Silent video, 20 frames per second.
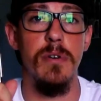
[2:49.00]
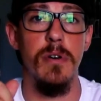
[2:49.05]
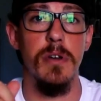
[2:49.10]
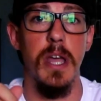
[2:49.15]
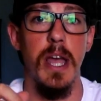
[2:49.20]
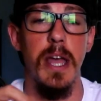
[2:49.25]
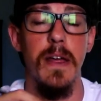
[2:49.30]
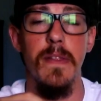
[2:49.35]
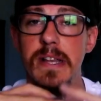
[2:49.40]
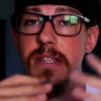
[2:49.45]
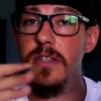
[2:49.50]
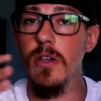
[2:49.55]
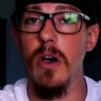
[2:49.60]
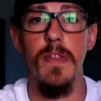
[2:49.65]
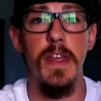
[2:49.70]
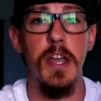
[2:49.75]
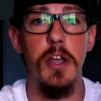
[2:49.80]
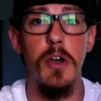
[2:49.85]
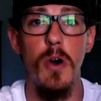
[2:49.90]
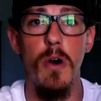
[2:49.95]
okay? That's all
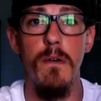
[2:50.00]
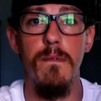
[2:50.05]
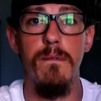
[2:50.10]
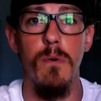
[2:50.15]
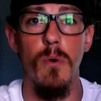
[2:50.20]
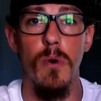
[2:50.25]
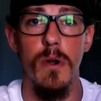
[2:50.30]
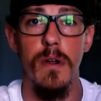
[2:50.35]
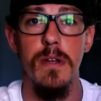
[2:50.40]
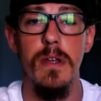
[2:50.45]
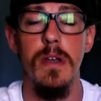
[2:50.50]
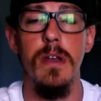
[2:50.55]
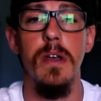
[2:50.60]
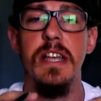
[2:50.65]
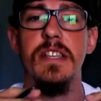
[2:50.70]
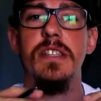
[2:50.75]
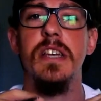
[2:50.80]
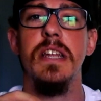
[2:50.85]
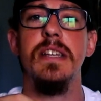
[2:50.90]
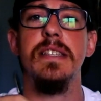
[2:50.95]
they call for.
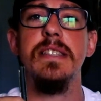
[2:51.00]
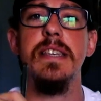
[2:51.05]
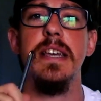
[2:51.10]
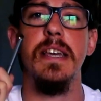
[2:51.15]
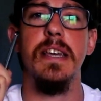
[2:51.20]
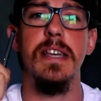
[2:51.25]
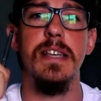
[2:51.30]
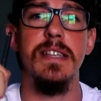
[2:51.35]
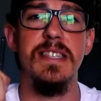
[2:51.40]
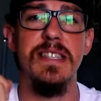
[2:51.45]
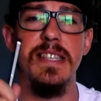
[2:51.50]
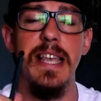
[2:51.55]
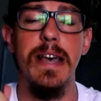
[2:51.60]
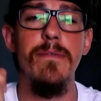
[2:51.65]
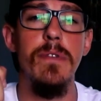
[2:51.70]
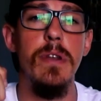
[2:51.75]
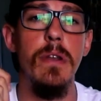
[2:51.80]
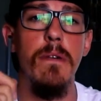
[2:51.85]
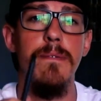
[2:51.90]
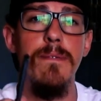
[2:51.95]
It's gonna take
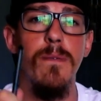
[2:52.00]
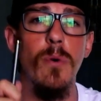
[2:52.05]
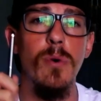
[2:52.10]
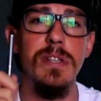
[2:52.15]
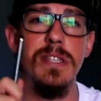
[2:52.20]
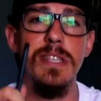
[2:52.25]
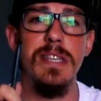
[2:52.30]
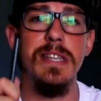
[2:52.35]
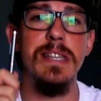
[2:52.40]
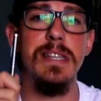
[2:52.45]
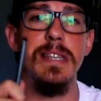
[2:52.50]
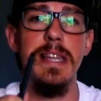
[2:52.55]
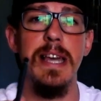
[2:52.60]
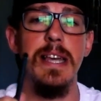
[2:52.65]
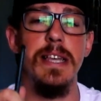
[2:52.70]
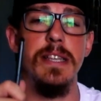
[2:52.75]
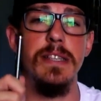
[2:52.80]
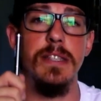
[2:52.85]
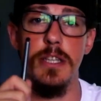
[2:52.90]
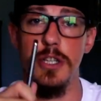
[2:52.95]
7 to 14
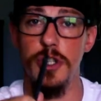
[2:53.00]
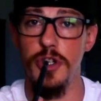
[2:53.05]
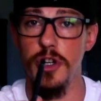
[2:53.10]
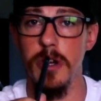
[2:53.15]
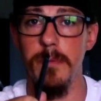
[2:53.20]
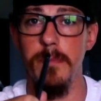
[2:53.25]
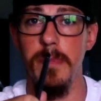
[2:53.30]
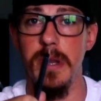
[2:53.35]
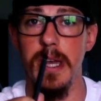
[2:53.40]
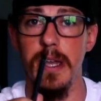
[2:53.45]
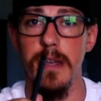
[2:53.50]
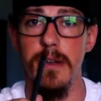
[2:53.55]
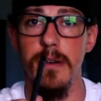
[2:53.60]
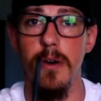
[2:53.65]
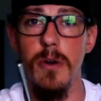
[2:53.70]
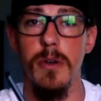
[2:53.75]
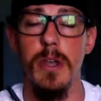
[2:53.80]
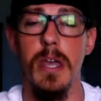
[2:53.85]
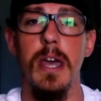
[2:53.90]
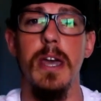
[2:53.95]
days to germinate,
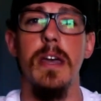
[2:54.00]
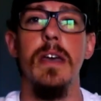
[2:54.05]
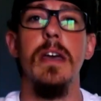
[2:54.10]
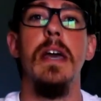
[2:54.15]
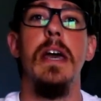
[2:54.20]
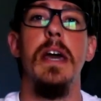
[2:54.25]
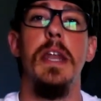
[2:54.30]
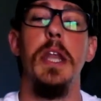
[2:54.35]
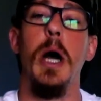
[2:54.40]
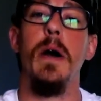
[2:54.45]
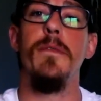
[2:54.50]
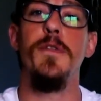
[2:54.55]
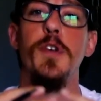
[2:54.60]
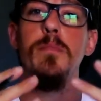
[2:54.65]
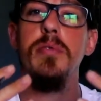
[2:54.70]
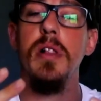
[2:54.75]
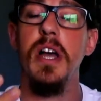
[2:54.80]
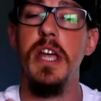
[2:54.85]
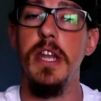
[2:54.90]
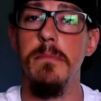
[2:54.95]
okay? Now, if you
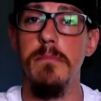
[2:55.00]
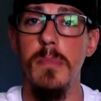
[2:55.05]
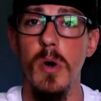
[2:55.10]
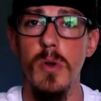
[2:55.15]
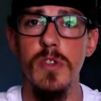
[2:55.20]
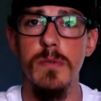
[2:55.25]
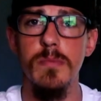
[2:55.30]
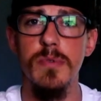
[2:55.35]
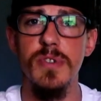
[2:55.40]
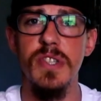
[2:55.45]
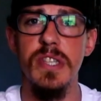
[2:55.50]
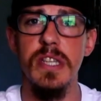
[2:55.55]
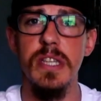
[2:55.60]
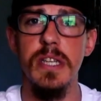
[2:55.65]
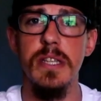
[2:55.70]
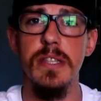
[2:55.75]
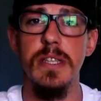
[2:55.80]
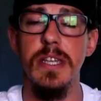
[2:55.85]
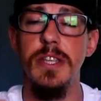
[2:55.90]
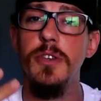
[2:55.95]
plant in multiple
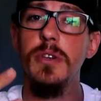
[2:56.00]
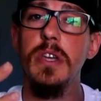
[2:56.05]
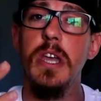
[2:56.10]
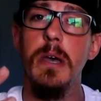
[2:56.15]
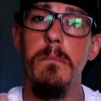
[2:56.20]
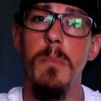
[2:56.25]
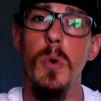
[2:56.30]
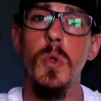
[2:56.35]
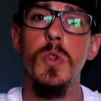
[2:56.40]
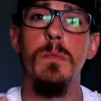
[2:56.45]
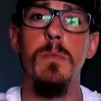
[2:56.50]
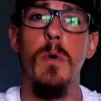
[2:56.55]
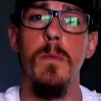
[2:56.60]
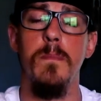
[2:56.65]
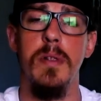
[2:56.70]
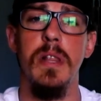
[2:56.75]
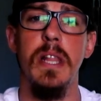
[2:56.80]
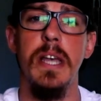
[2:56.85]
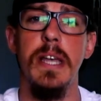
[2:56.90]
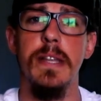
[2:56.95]
seeds and you get multiple
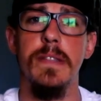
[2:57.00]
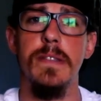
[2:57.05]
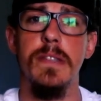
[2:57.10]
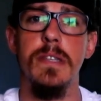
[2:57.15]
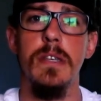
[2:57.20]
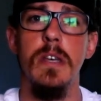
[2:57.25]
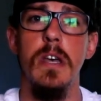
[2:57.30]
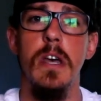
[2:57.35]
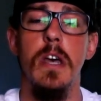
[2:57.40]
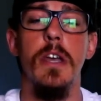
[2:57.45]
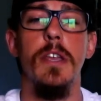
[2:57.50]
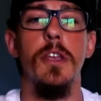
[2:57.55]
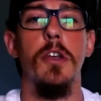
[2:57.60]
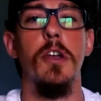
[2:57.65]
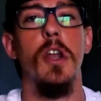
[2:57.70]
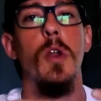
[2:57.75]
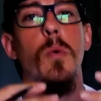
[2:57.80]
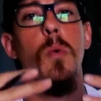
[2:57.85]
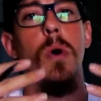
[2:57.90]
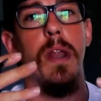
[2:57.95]
plants,
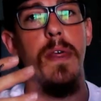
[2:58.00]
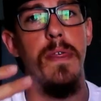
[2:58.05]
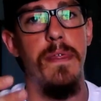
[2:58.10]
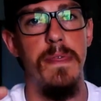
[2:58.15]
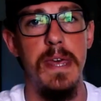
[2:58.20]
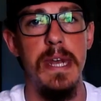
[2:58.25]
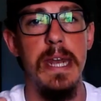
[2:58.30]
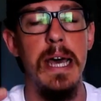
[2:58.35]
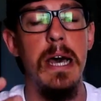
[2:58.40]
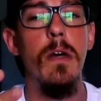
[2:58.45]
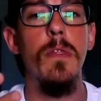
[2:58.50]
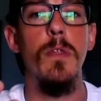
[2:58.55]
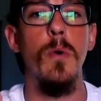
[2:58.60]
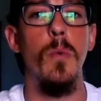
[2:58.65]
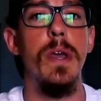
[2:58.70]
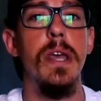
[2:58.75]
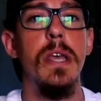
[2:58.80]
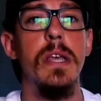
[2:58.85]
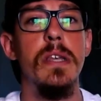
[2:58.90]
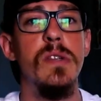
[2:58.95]
you're gonna wanna thin out the
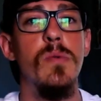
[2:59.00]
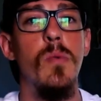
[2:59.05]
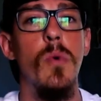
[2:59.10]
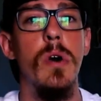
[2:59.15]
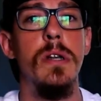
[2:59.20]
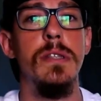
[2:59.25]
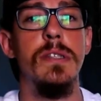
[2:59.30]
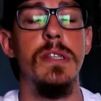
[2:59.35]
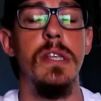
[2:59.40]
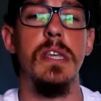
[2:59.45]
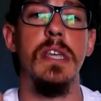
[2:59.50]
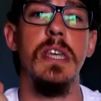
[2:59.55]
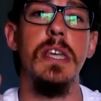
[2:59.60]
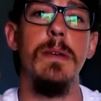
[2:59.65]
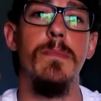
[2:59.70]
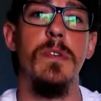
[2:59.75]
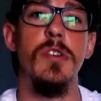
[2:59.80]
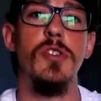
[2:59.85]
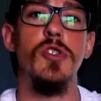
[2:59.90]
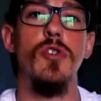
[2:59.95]
weakest ones and
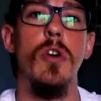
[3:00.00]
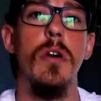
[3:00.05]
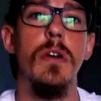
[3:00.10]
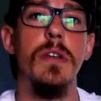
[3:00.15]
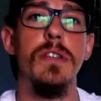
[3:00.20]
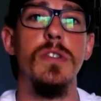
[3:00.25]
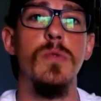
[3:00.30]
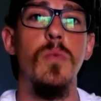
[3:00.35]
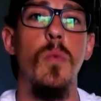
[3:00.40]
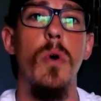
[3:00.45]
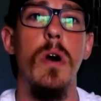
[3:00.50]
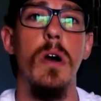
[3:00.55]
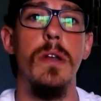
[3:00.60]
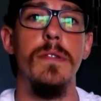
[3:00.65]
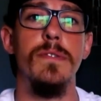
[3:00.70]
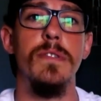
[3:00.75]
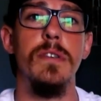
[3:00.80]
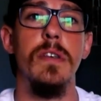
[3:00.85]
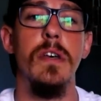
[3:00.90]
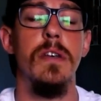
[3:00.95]
keep the strongest
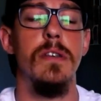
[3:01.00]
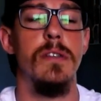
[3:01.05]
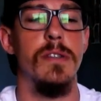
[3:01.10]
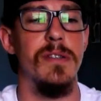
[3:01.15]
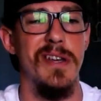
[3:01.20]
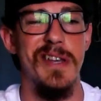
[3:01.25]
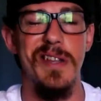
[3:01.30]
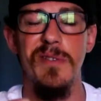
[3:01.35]
ones. So